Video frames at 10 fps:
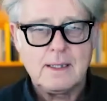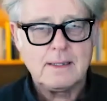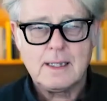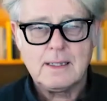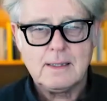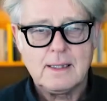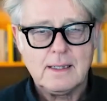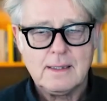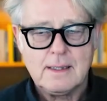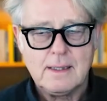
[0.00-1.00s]
that that,
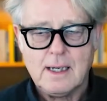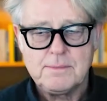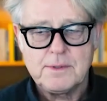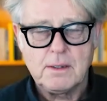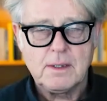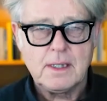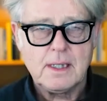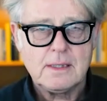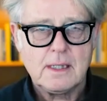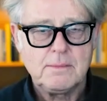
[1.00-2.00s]
that absolutely
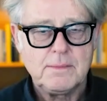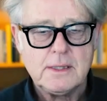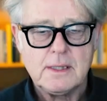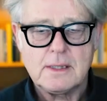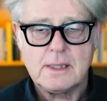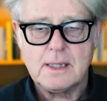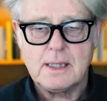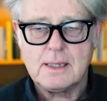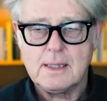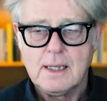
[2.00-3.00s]
that's our business and
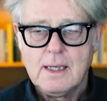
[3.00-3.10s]
and